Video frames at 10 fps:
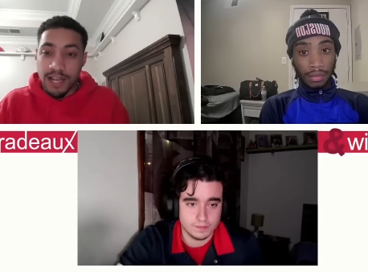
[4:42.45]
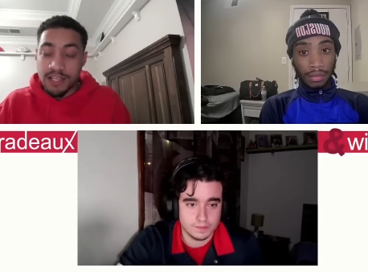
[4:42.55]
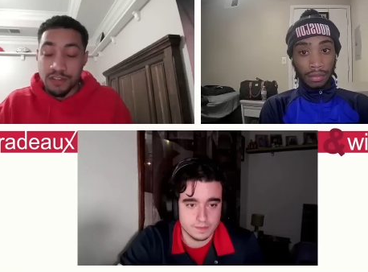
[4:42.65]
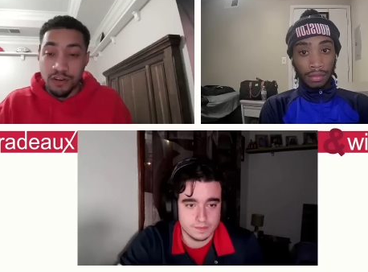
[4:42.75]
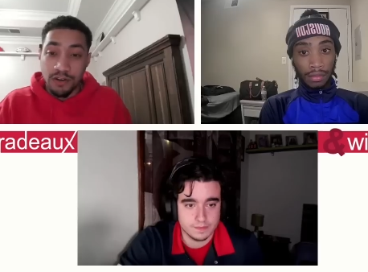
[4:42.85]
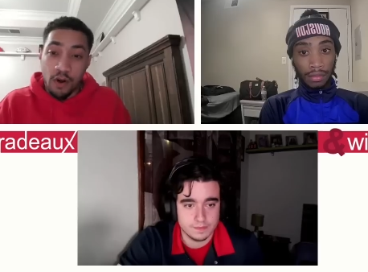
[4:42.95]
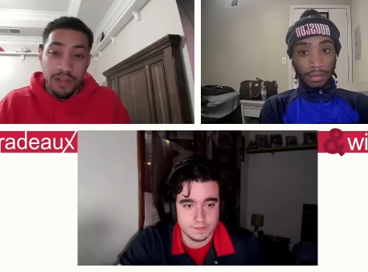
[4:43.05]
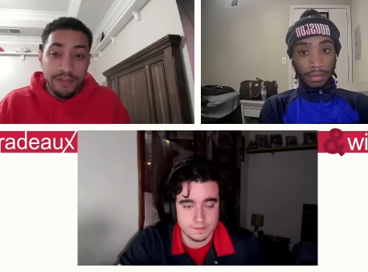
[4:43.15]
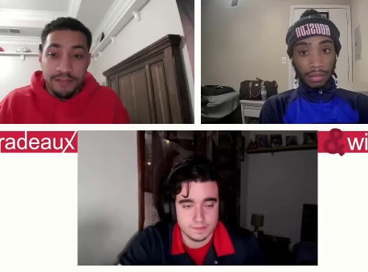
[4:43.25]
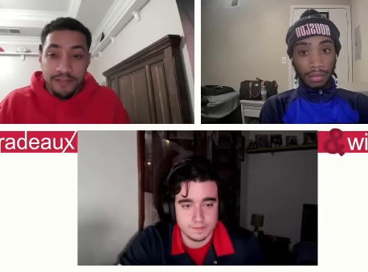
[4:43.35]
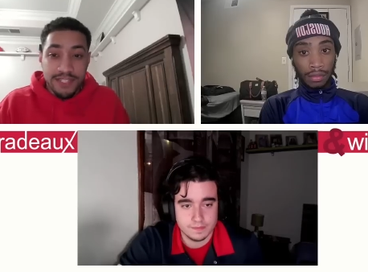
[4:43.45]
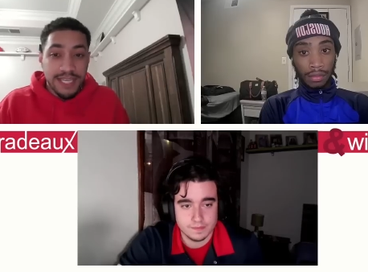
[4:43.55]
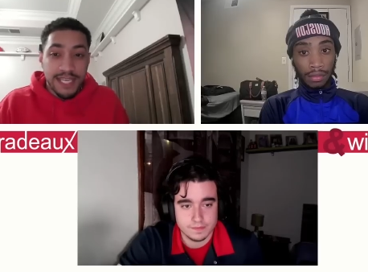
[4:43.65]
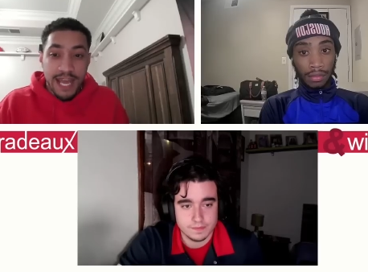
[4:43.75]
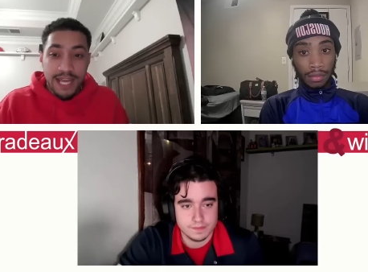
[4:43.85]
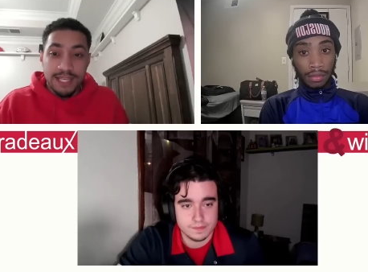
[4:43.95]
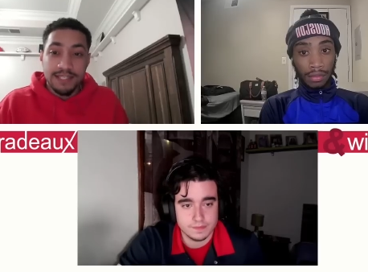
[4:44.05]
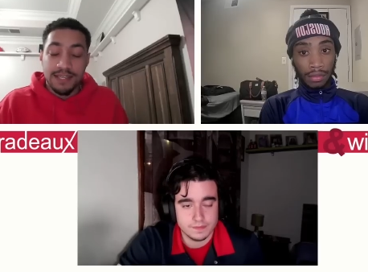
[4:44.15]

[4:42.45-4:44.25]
Speaker 1: intro, only 15 days